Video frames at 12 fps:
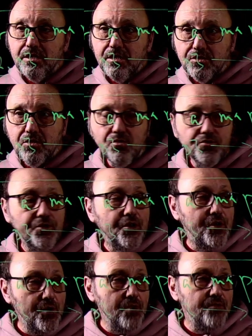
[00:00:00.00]
called the
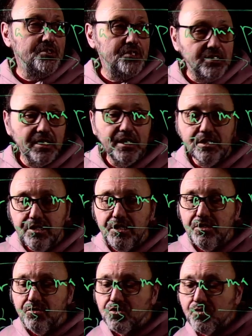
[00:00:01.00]
curve. It is
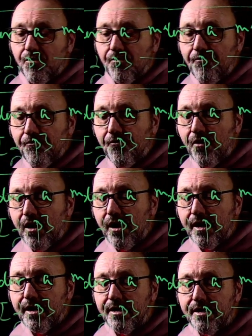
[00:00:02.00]
continuous. So
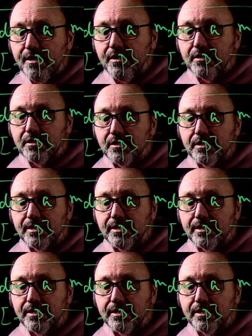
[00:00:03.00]
phi is